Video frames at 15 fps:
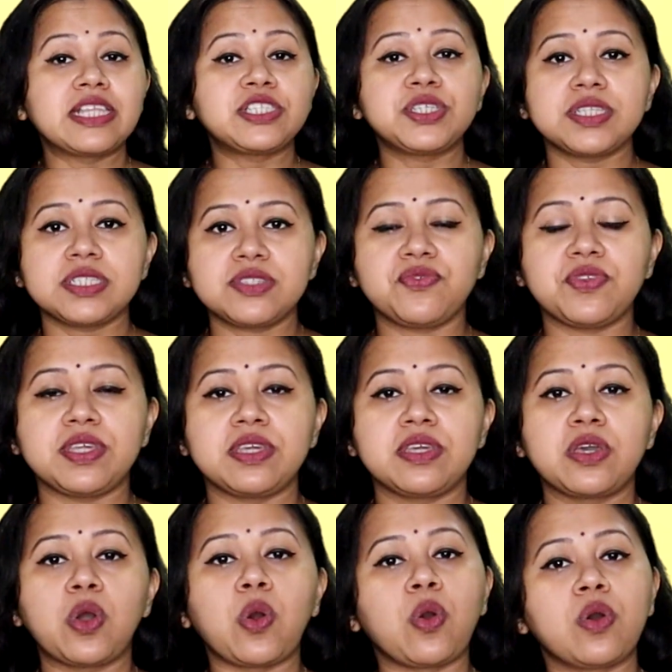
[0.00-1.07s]

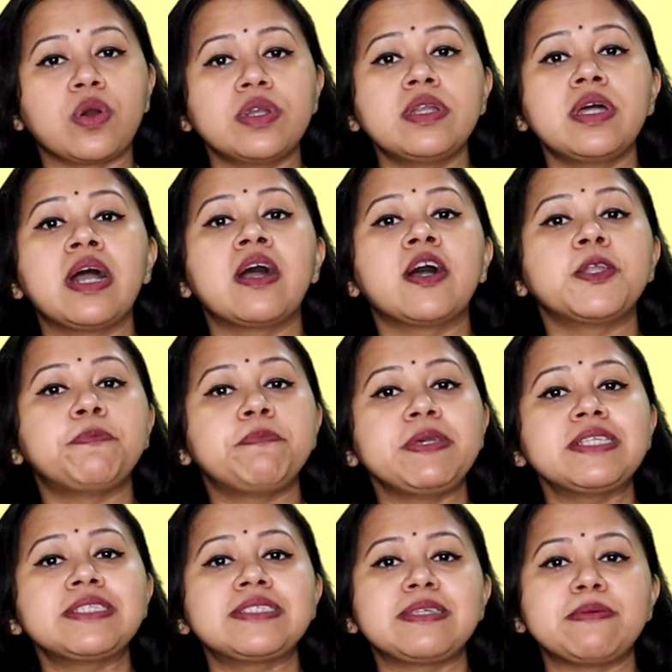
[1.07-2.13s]
HSV or
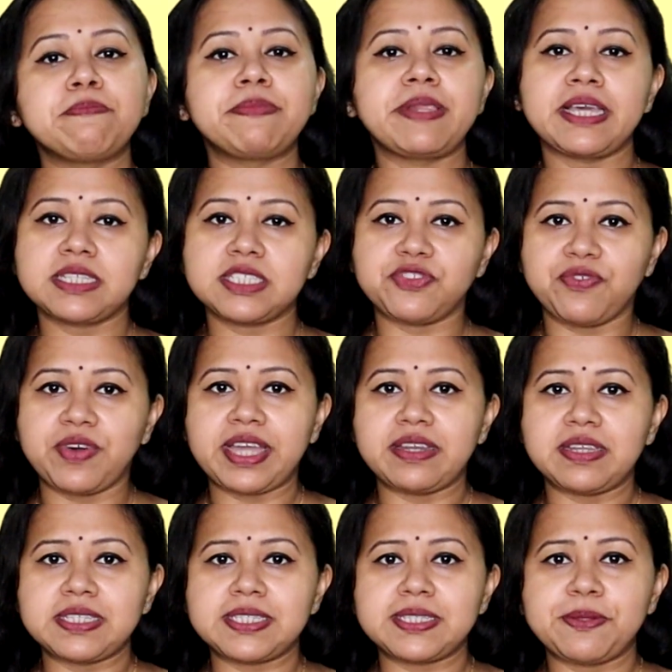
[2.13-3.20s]
herpes simplex
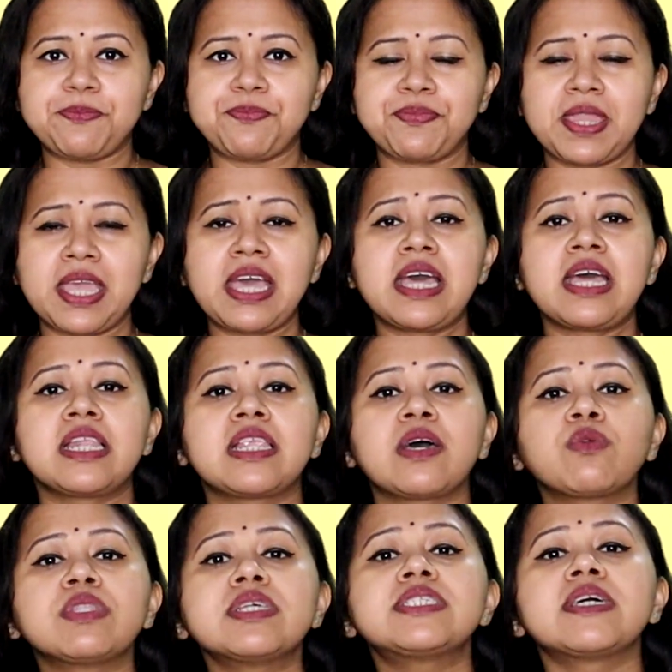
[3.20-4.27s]
virus.
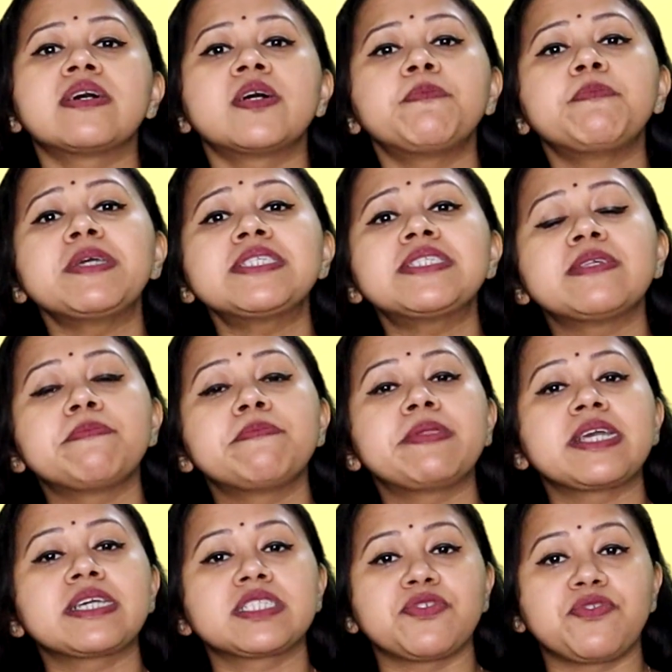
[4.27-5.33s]
Now this herpes
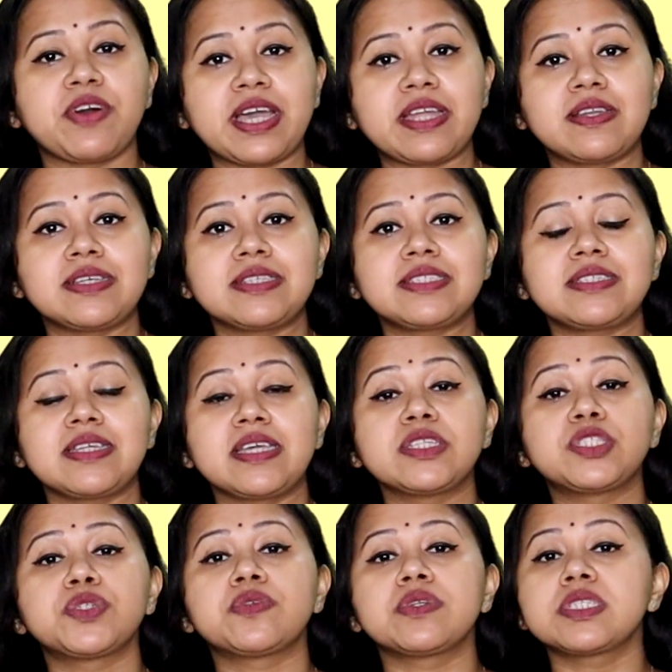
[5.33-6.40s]
simplex virus
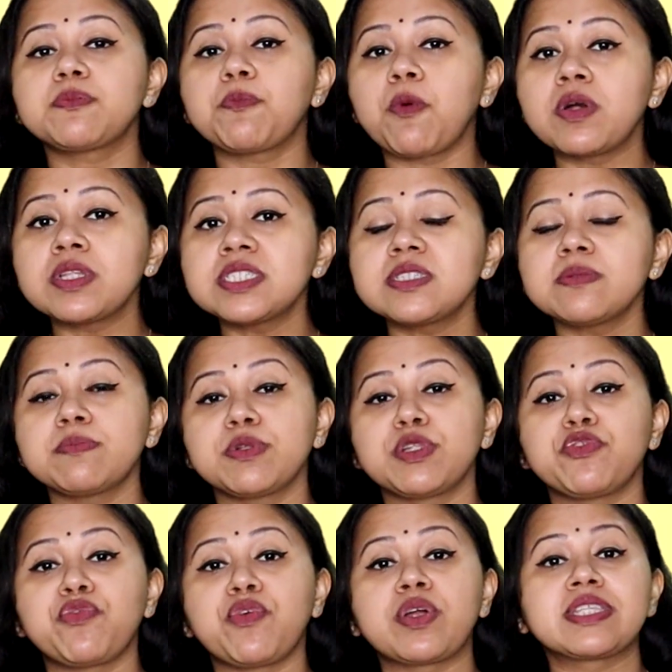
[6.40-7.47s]
is
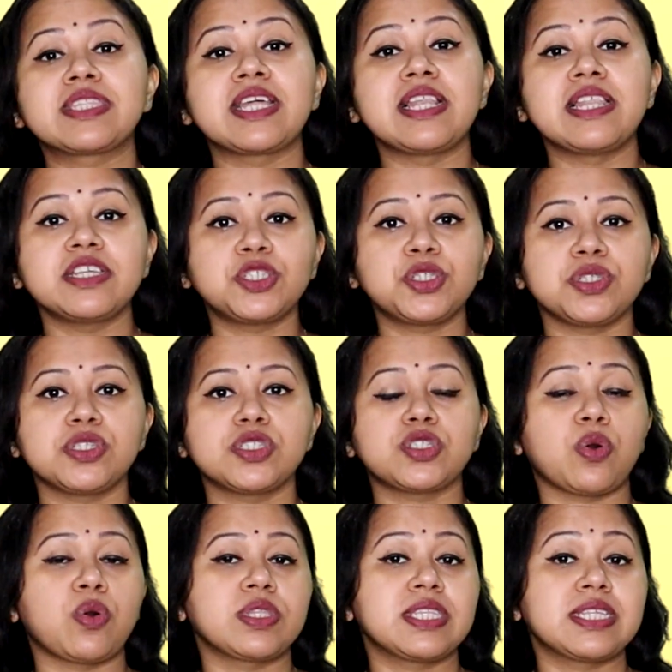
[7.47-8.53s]
responsible for the
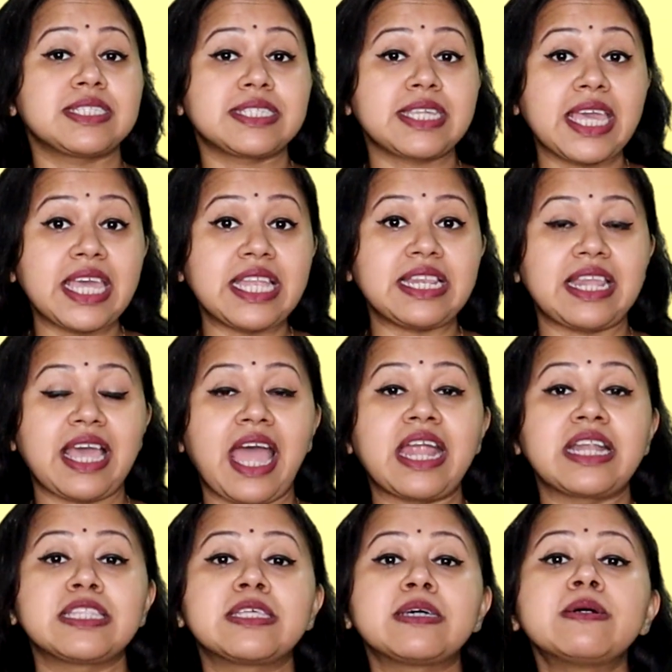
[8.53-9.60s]
lesions on the skin
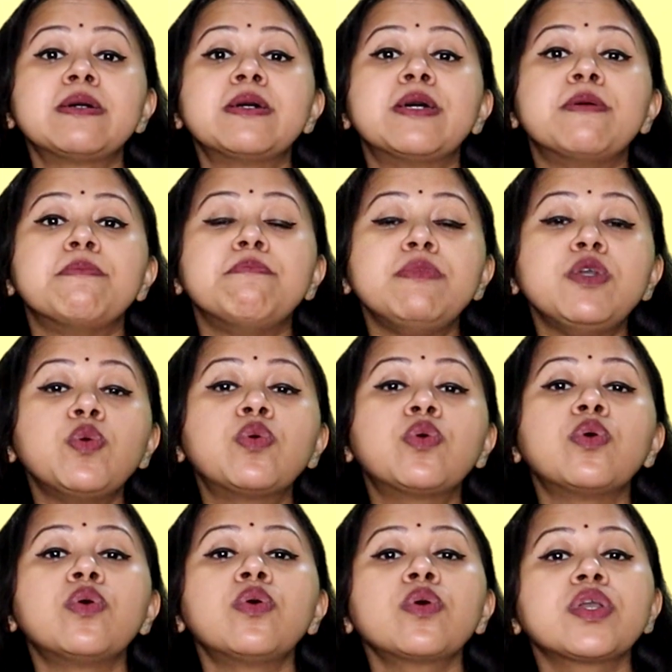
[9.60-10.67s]
and the
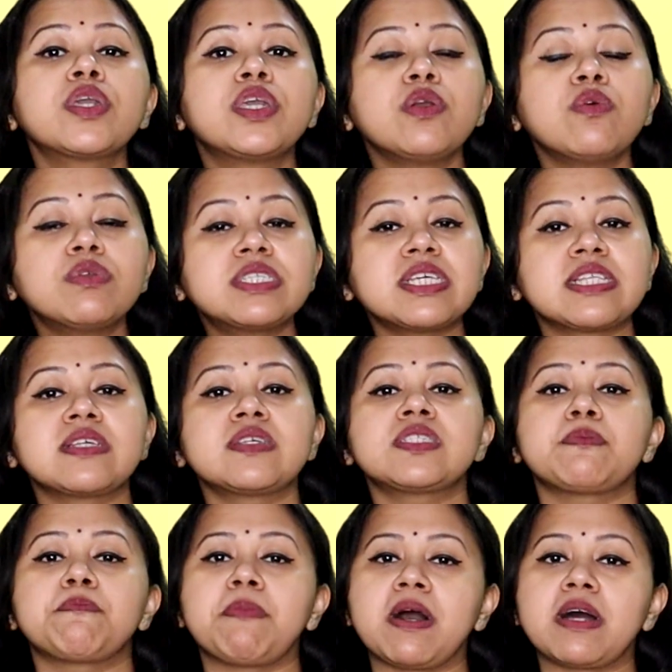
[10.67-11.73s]

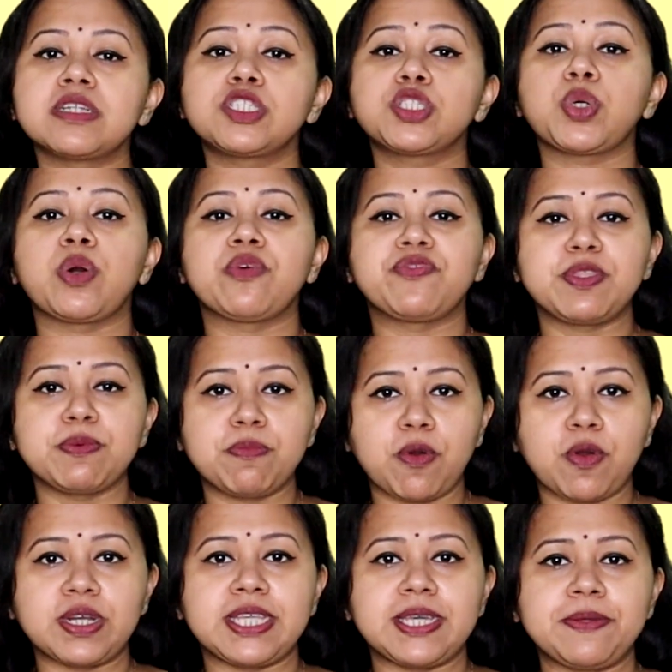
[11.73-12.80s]
mucocutaneous parts of the
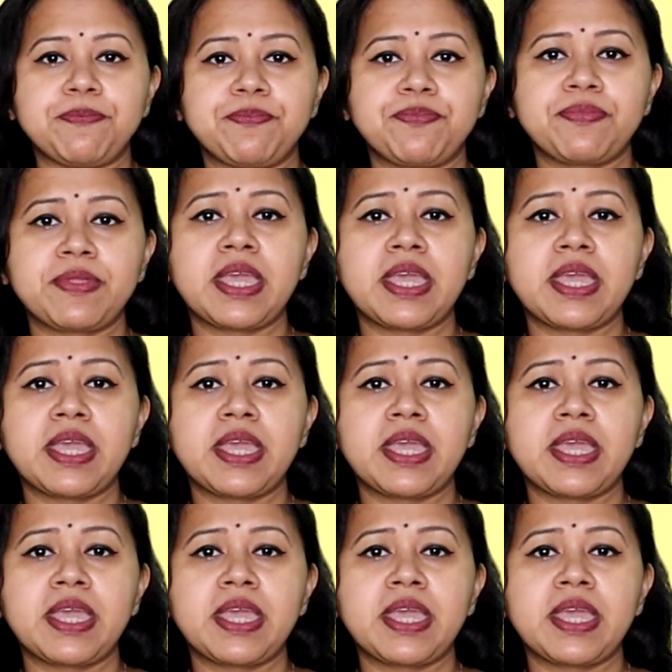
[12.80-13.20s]
body.